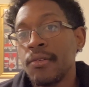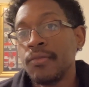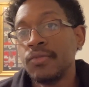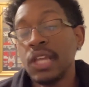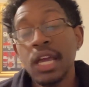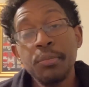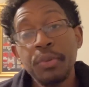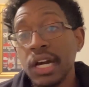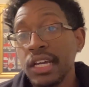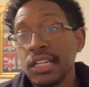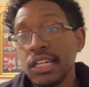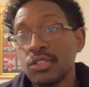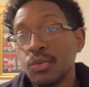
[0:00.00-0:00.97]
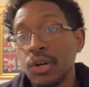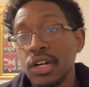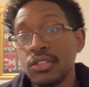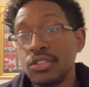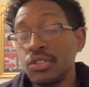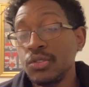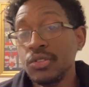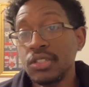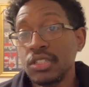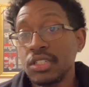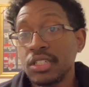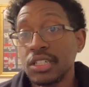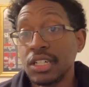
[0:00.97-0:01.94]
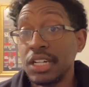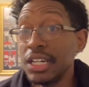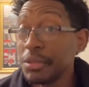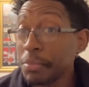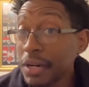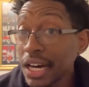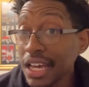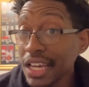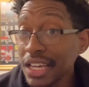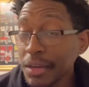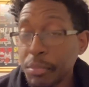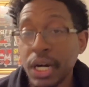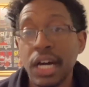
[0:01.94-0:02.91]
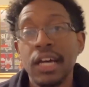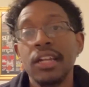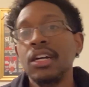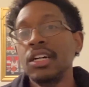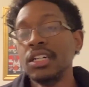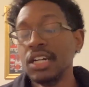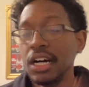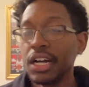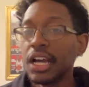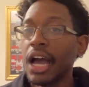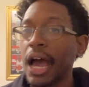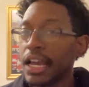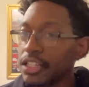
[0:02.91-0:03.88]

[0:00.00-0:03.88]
They played as well as you could play, but look, I